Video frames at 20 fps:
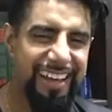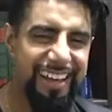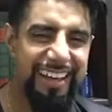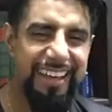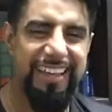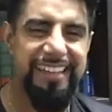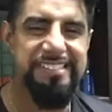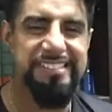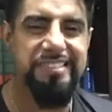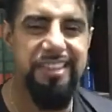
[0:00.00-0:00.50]

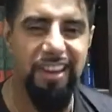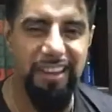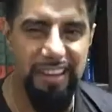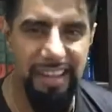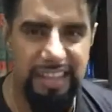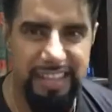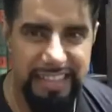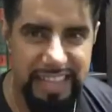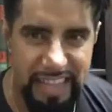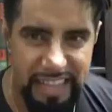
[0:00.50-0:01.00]
it's not
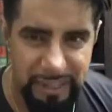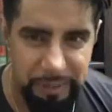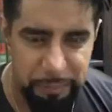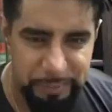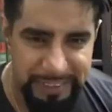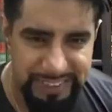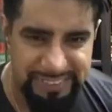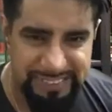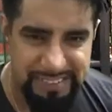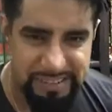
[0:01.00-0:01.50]
like
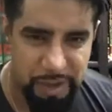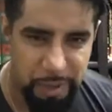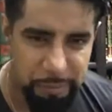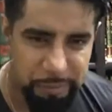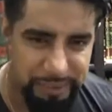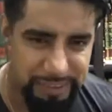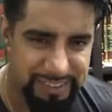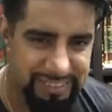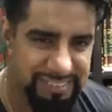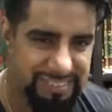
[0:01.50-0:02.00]
Halloween
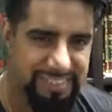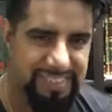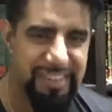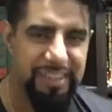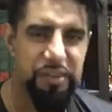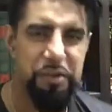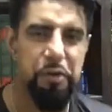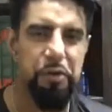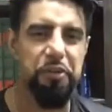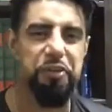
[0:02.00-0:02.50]
stopped us
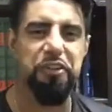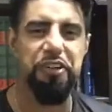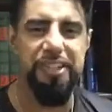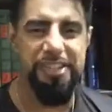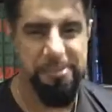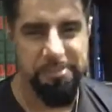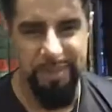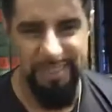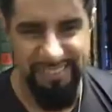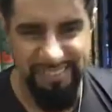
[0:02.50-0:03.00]
or
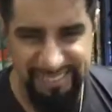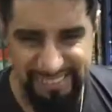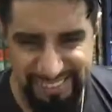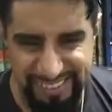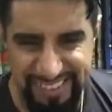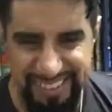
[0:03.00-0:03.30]
Christmas.